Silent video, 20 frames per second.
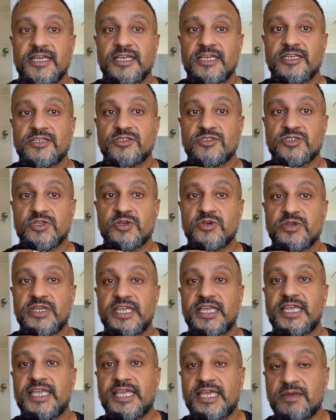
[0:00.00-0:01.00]
So
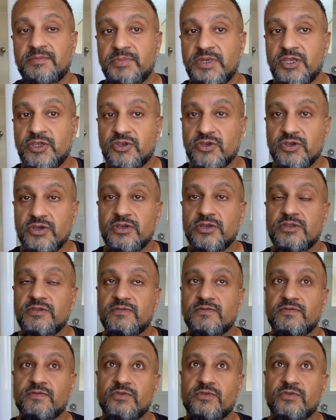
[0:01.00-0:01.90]
it can be good